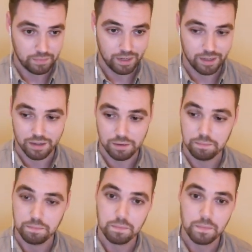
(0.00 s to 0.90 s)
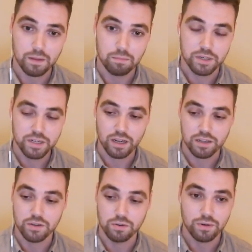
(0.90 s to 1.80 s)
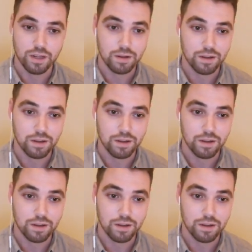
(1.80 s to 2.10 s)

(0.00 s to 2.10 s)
But yeah, so